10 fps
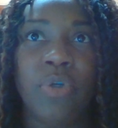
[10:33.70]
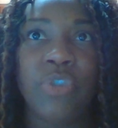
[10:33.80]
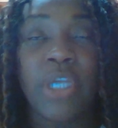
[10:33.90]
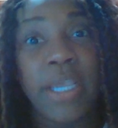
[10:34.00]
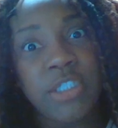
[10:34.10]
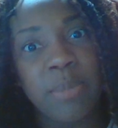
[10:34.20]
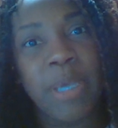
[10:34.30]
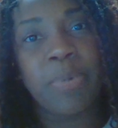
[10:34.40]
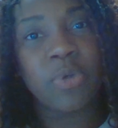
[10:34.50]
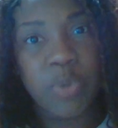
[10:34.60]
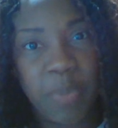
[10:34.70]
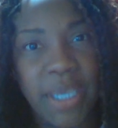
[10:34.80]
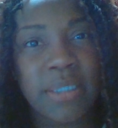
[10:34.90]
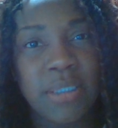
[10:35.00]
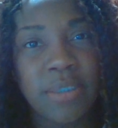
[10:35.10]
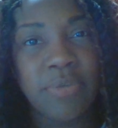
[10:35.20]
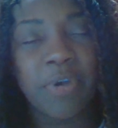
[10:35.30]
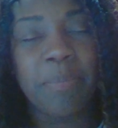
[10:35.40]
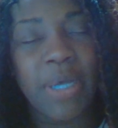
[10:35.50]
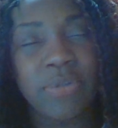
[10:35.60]
changing my perspective
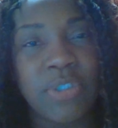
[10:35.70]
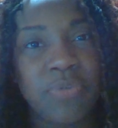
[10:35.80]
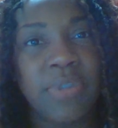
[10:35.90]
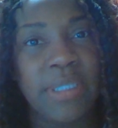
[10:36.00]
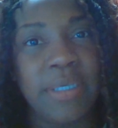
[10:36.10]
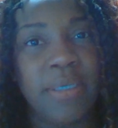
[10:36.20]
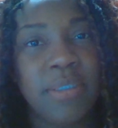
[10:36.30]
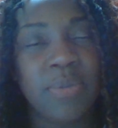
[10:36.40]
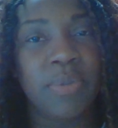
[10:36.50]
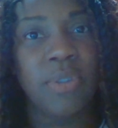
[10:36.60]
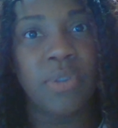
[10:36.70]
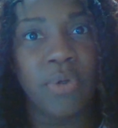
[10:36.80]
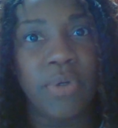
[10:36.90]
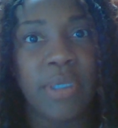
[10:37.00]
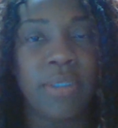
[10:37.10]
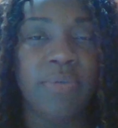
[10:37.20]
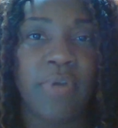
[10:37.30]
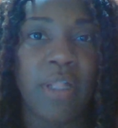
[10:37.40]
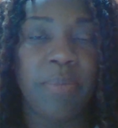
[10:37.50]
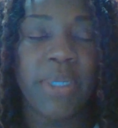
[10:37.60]
about different things within learning and
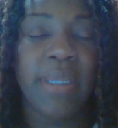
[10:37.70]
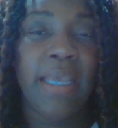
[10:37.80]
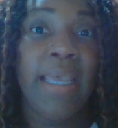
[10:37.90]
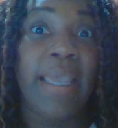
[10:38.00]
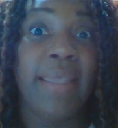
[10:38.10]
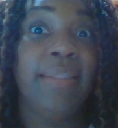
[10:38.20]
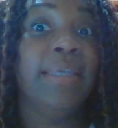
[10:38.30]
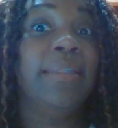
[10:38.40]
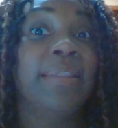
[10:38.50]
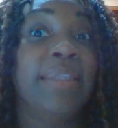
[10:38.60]
development, and then the